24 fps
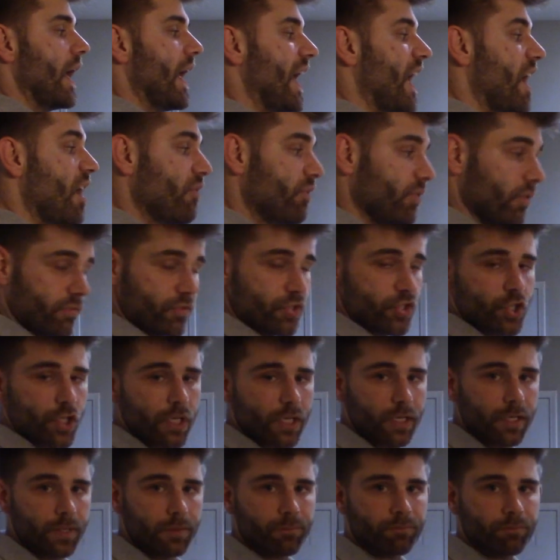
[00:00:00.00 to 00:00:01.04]
F of
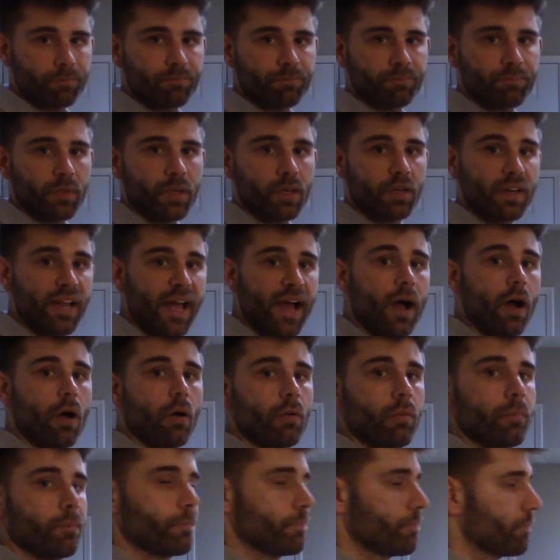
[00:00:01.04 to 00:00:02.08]
G. Now,
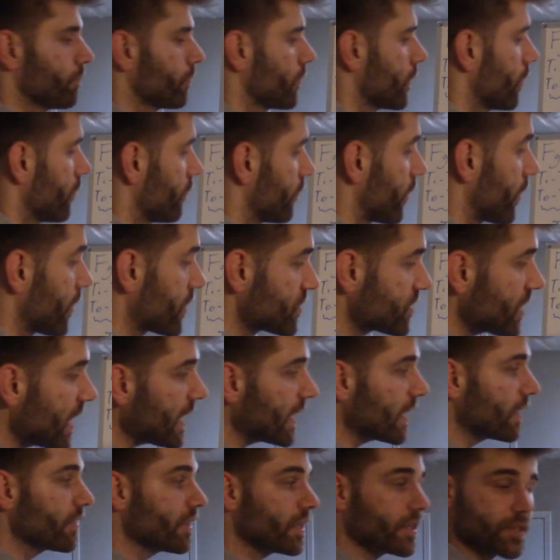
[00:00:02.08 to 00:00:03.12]
for the
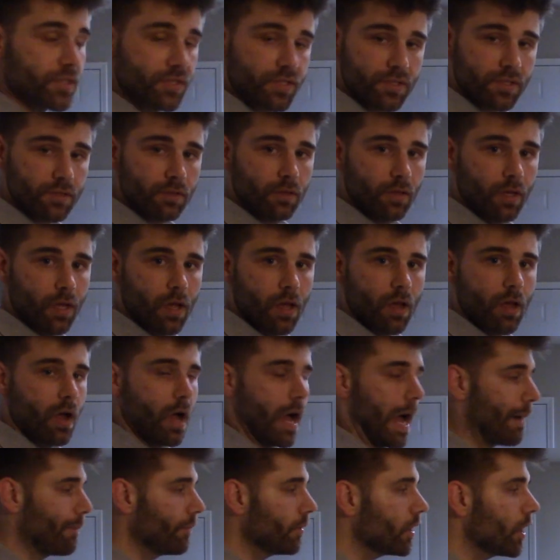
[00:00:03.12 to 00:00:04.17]
sake of this,
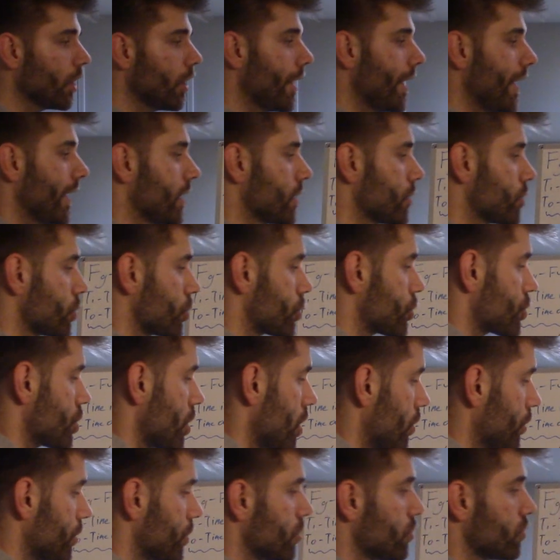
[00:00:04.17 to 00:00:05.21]
I'm gonna go ahead and just
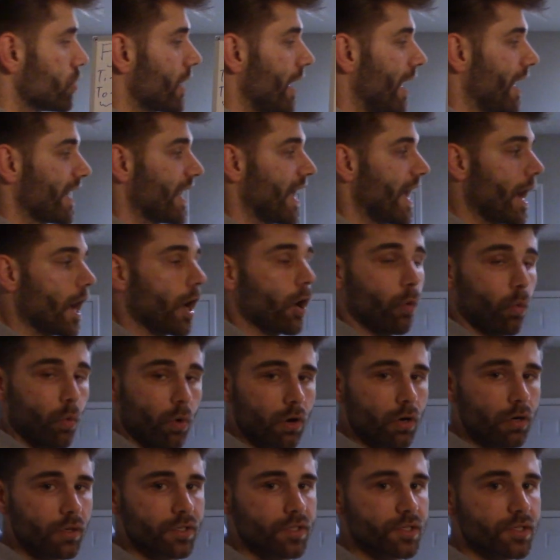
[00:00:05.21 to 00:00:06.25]
show you kind of how it
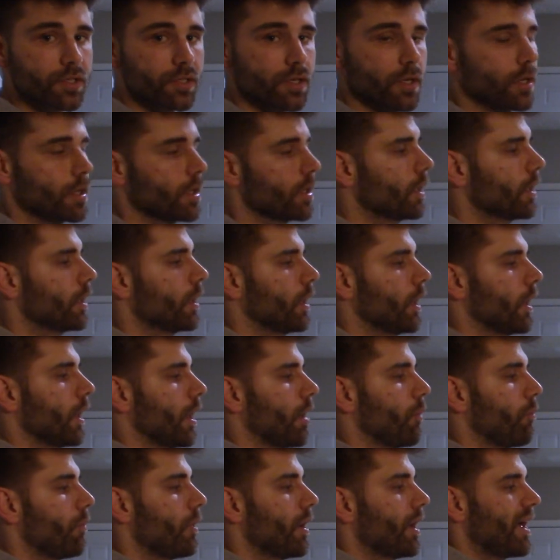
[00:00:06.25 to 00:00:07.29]
works.
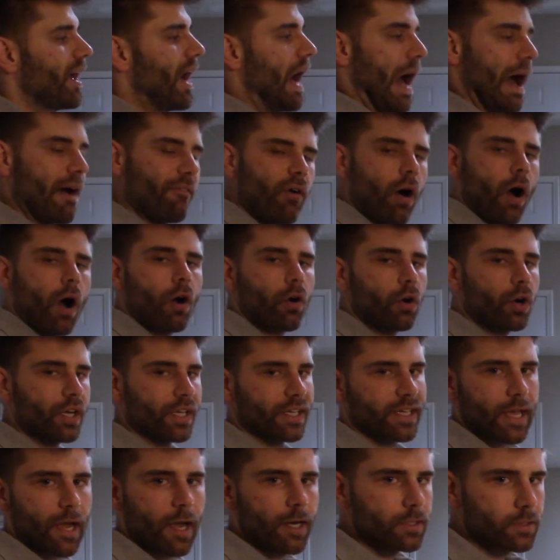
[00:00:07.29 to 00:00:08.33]
I've
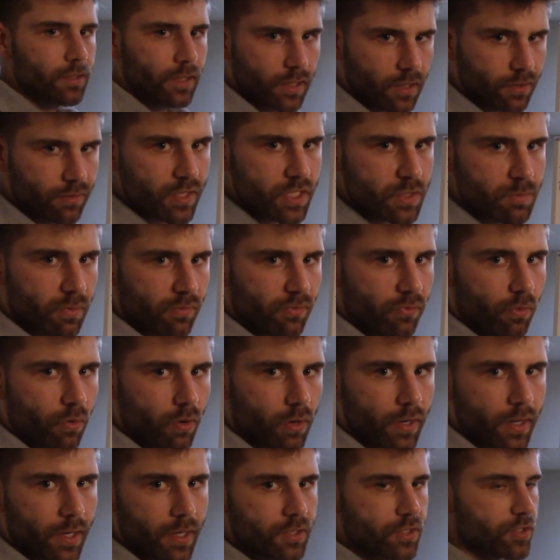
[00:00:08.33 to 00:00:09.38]
already calculated this
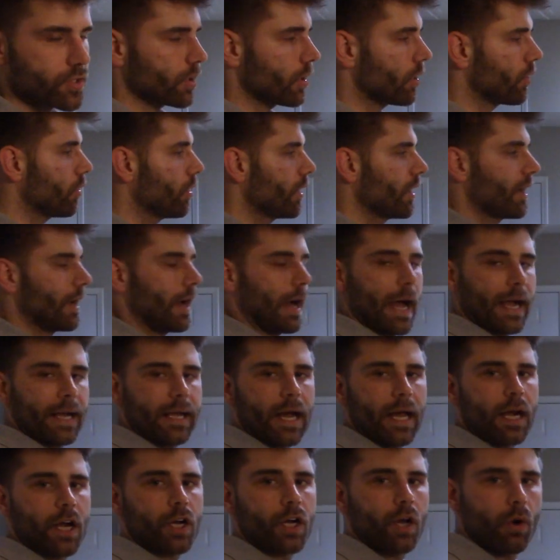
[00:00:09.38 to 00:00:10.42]
beforehand, so I
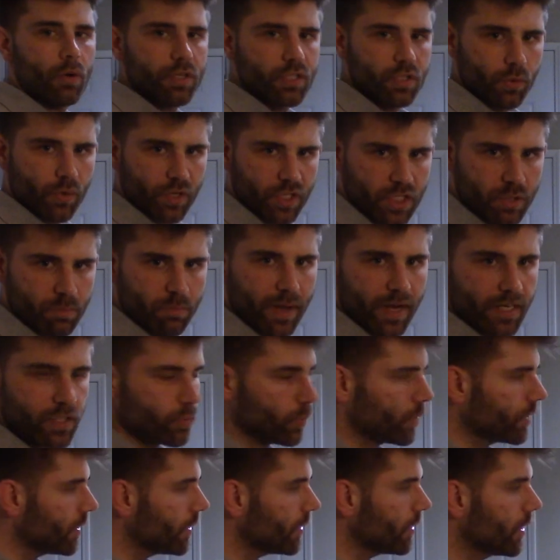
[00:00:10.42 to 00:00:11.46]
kind of know what to expect
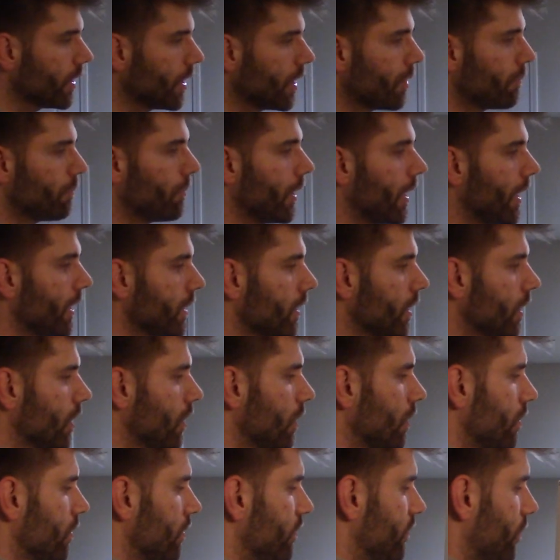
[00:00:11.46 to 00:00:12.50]
with it. But
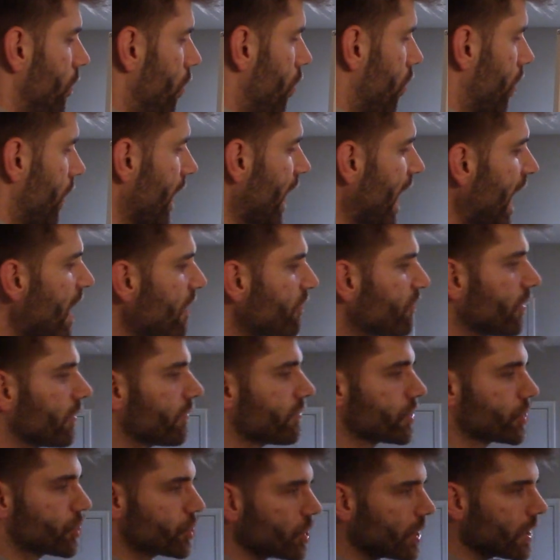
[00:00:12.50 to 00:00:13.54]
for F
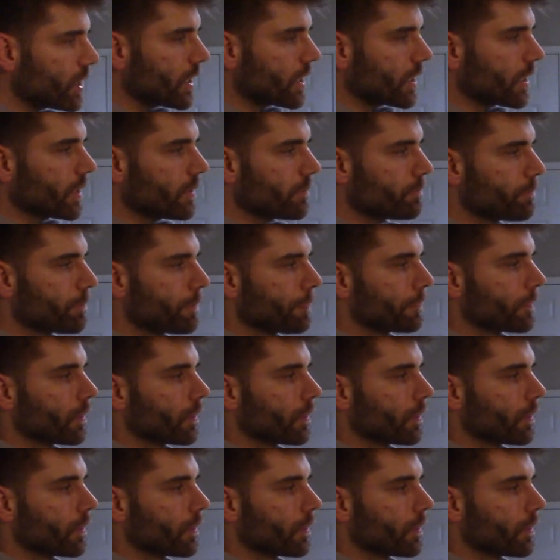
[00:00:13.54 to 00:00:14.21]
of G